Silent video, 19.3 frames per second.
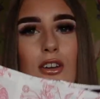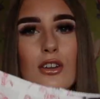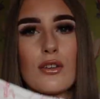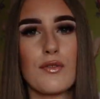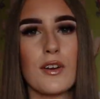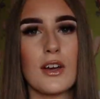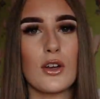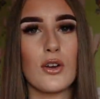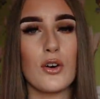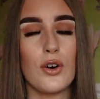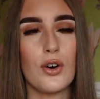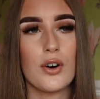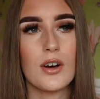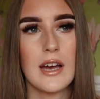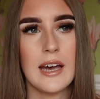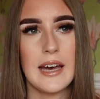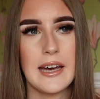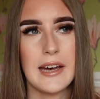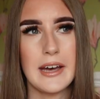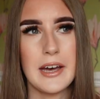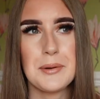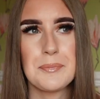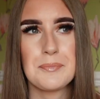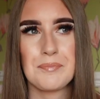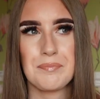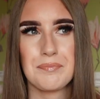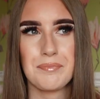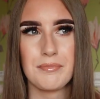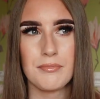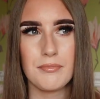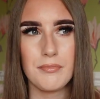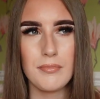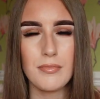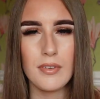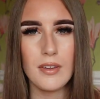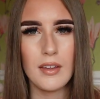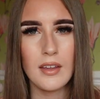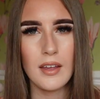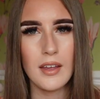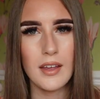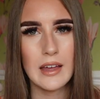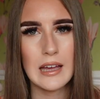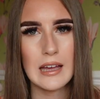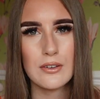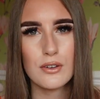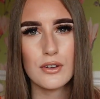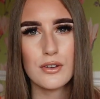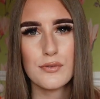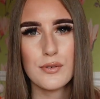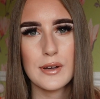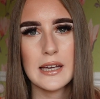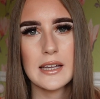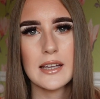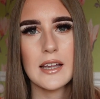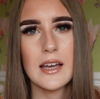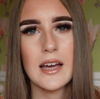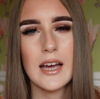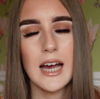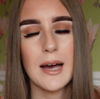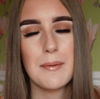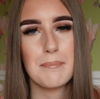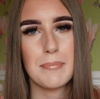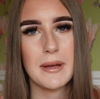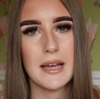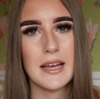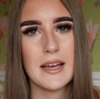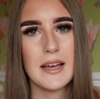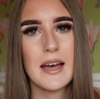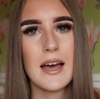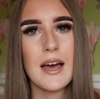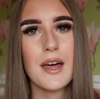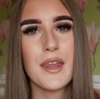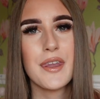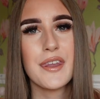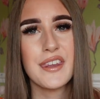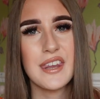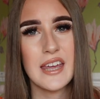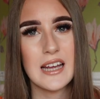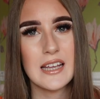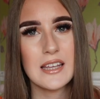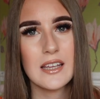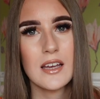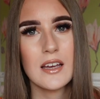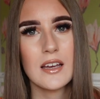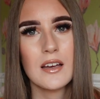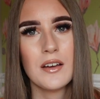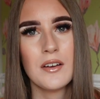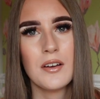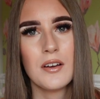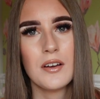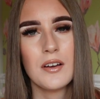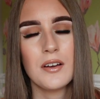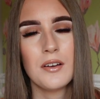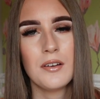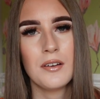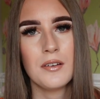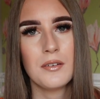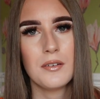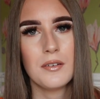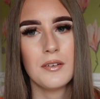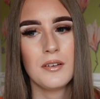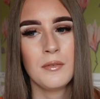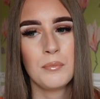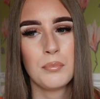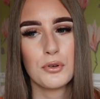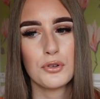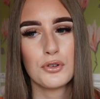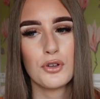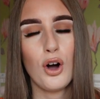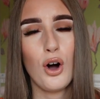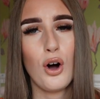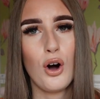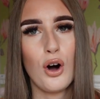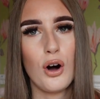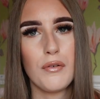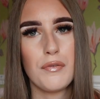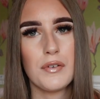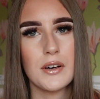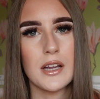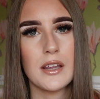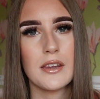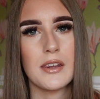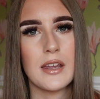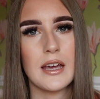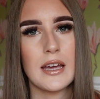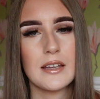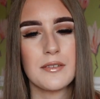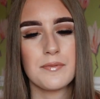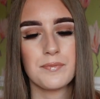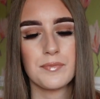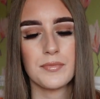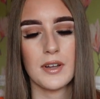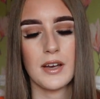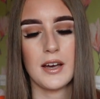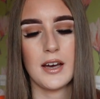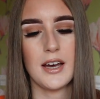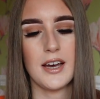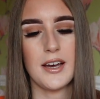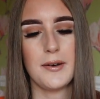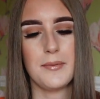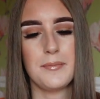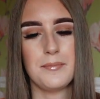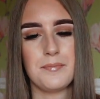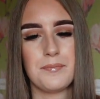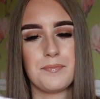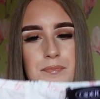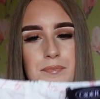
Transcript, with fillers: does feel okay. It does feel a bit thin, but not awfully thin. And